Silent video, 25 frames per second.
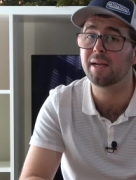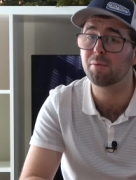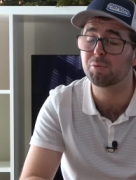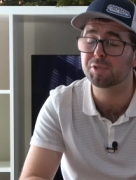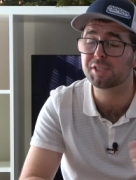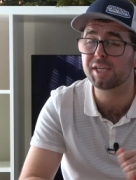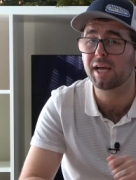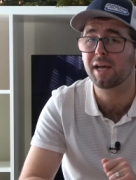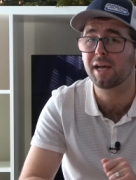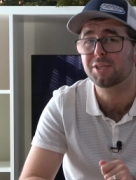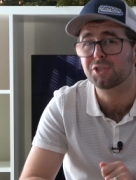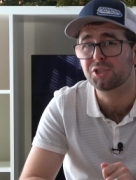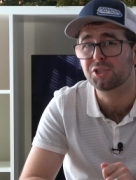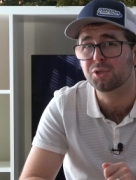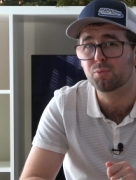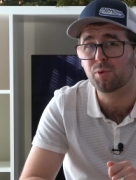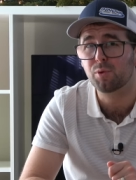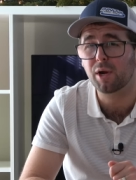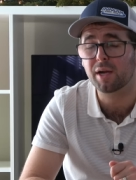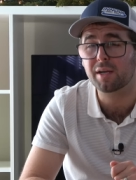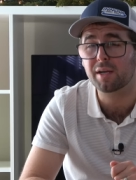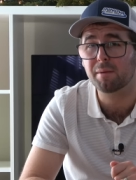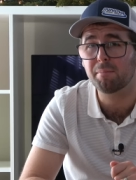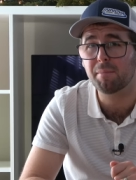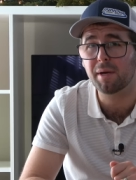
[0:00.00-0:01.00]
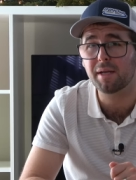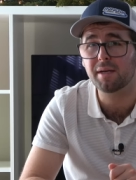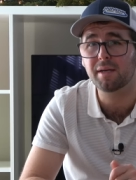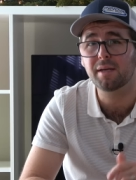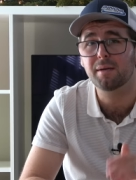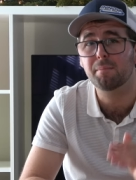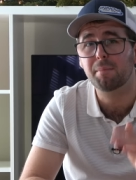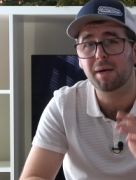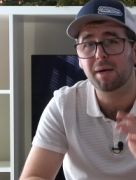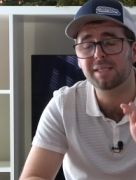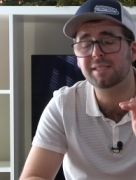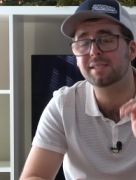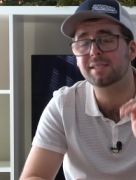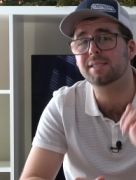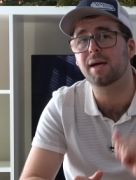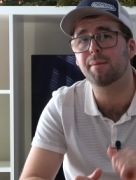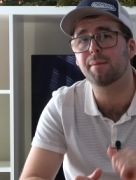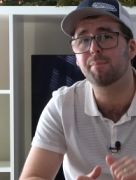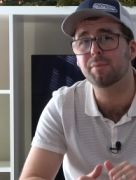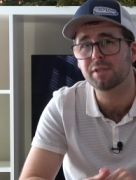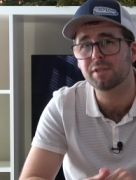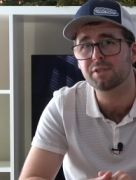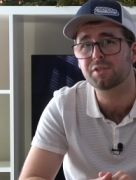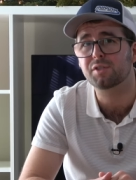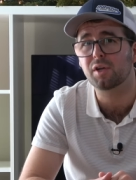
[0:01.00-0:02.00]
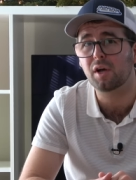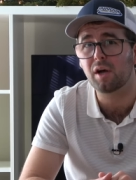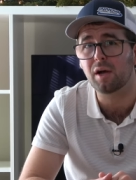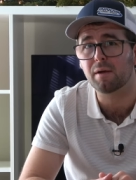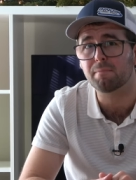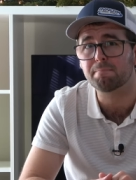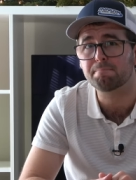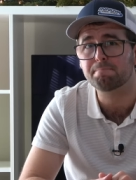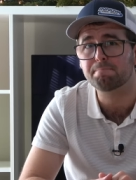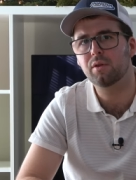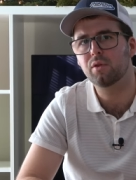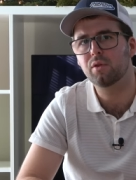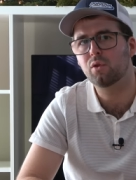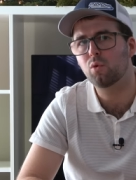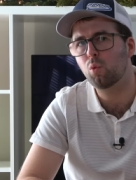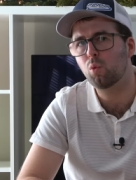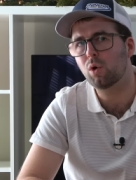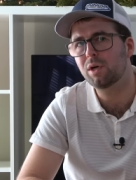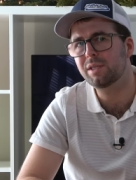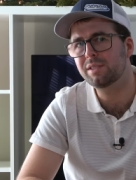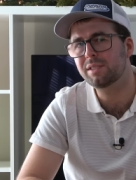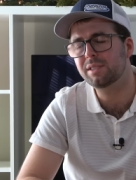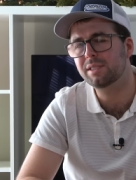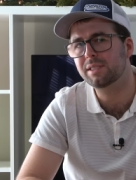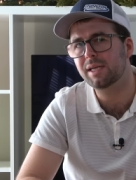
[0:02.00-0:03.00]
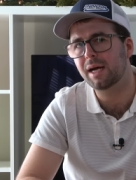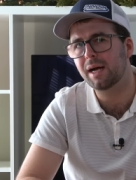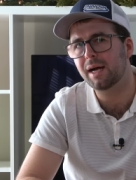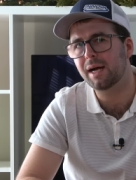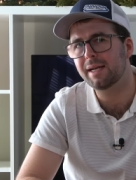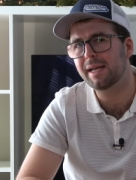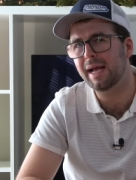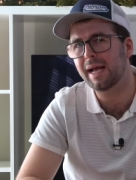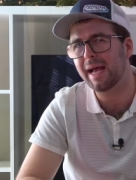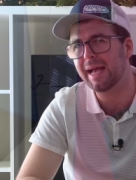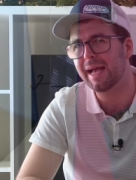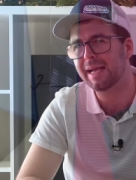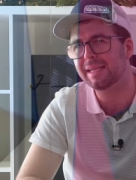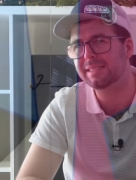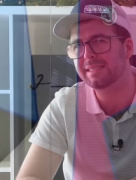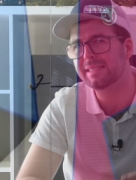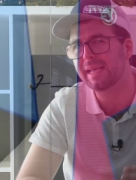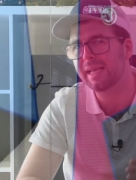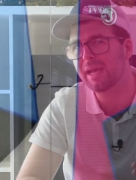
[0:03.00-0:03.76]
and was actually recommended by Simon Lazat. The one side has